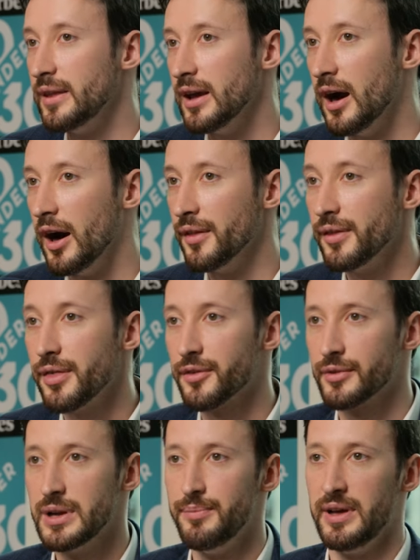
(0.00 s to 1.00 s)
the other
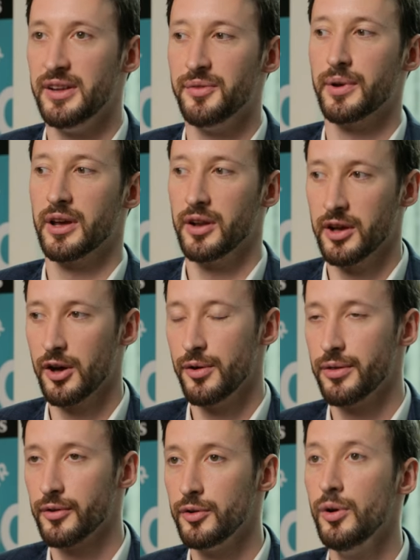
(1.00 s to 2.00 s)
three pillars we're going to go
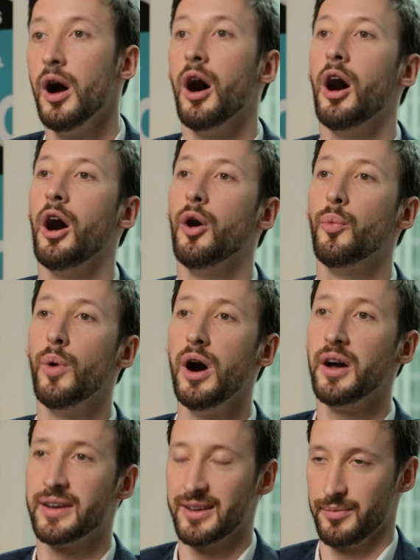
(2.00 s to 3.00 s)
through are
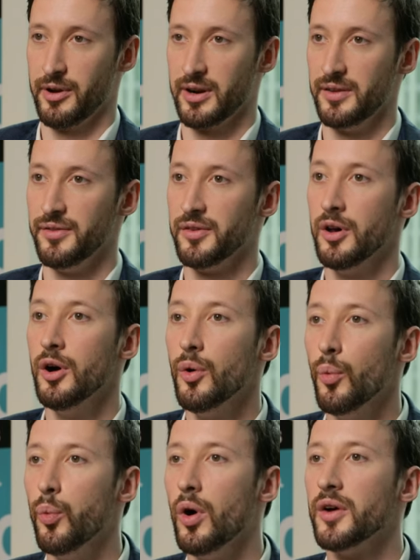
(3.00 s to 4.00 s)
work experience.
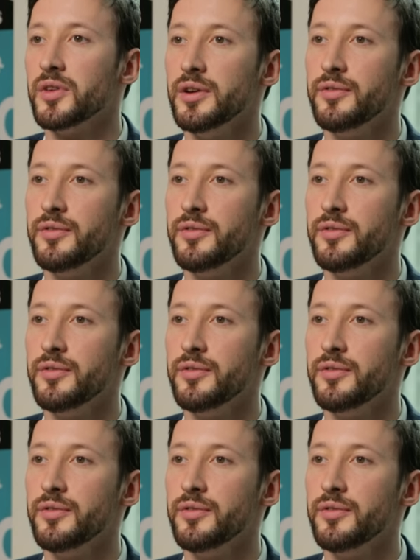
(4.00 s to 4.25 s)
What